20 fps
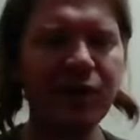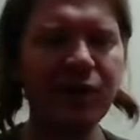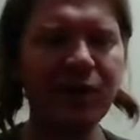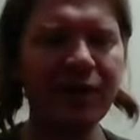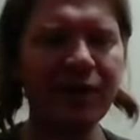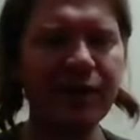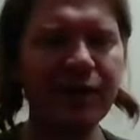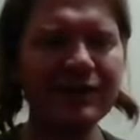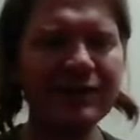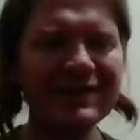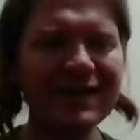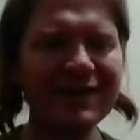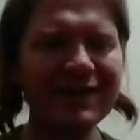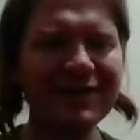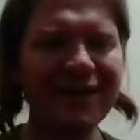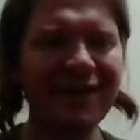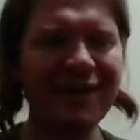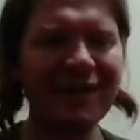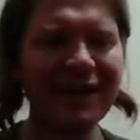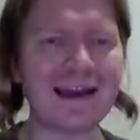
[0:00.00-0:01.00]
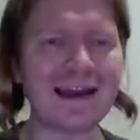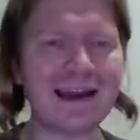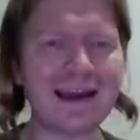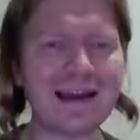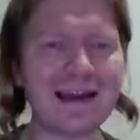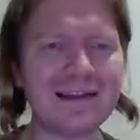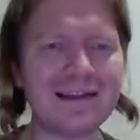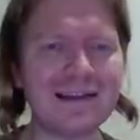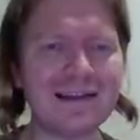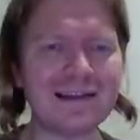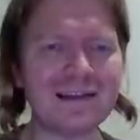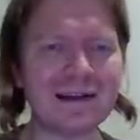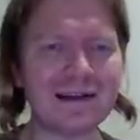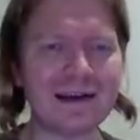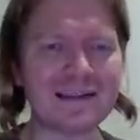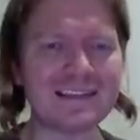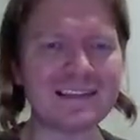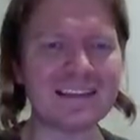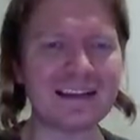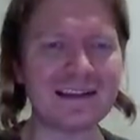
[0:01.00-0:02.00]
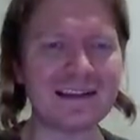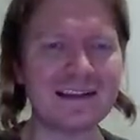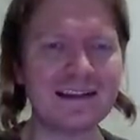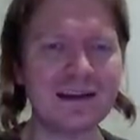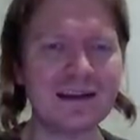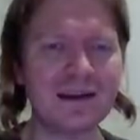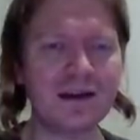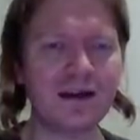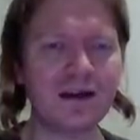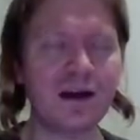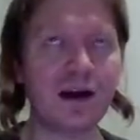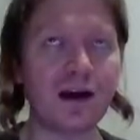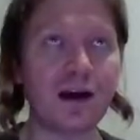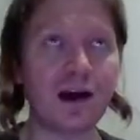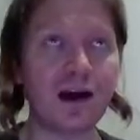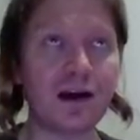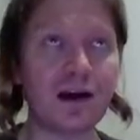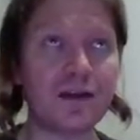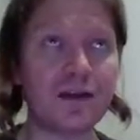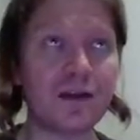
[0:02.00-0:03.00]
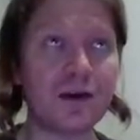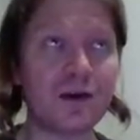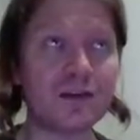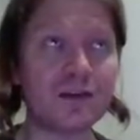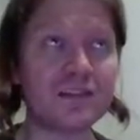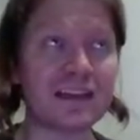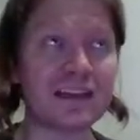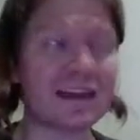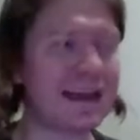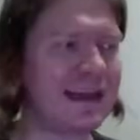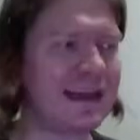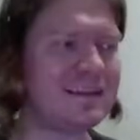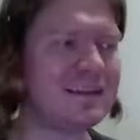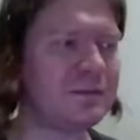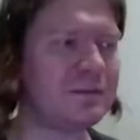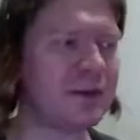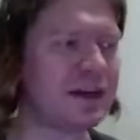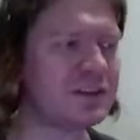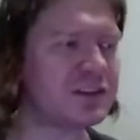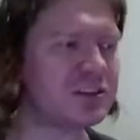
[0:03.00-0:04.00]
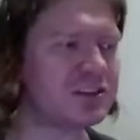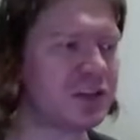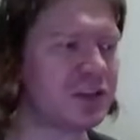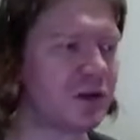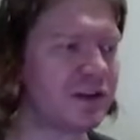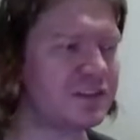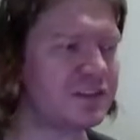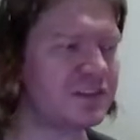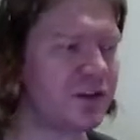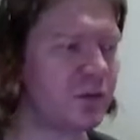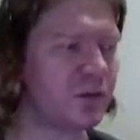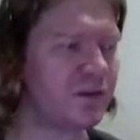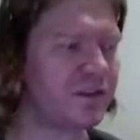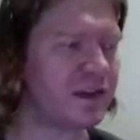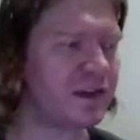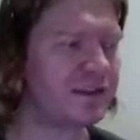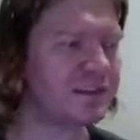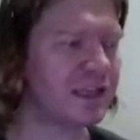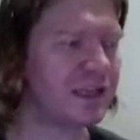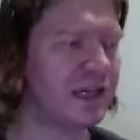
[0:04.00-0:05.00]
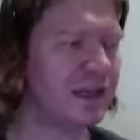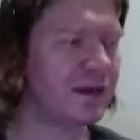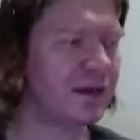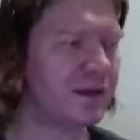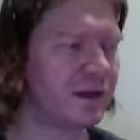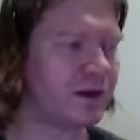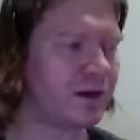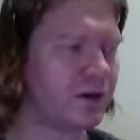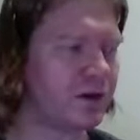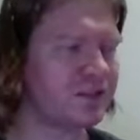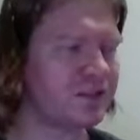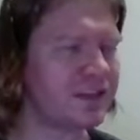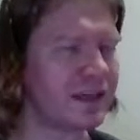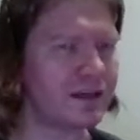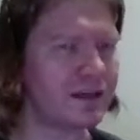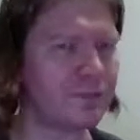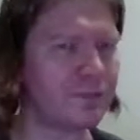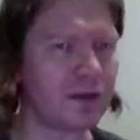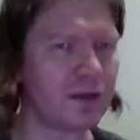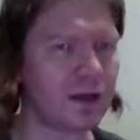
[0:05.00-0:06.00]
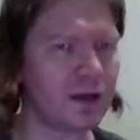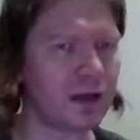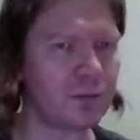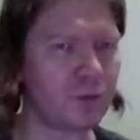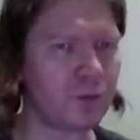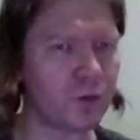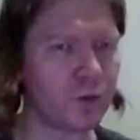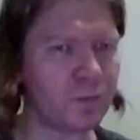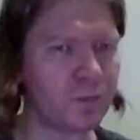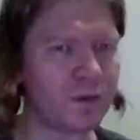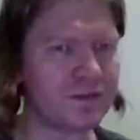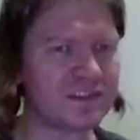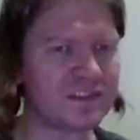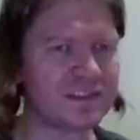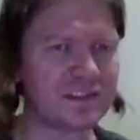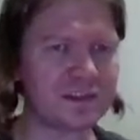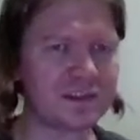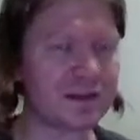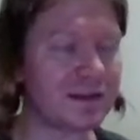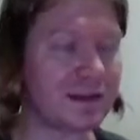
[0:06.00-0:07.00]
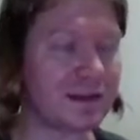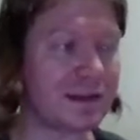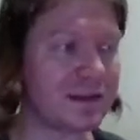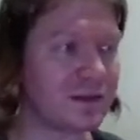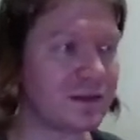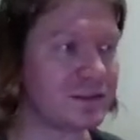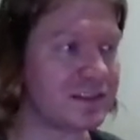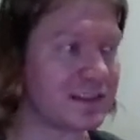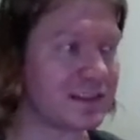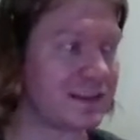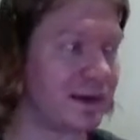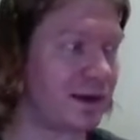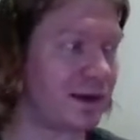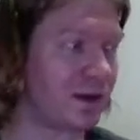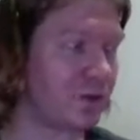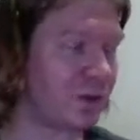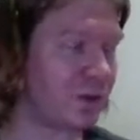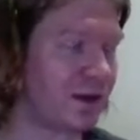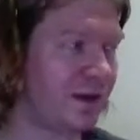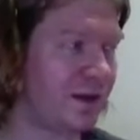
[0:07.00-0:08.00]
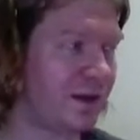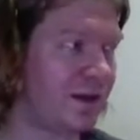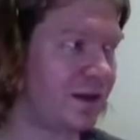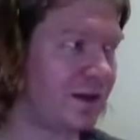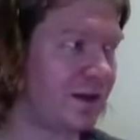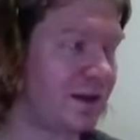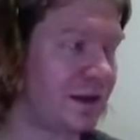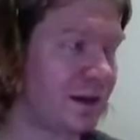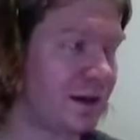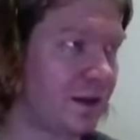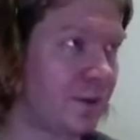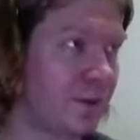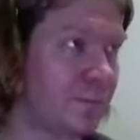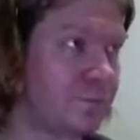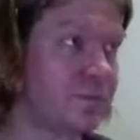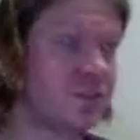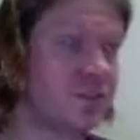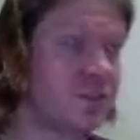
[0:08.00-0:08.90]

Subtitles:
there's a lot, and I said there's like Anti-Magic Shell that's good with this. There's like a lot of board buffs. There's like the other one, the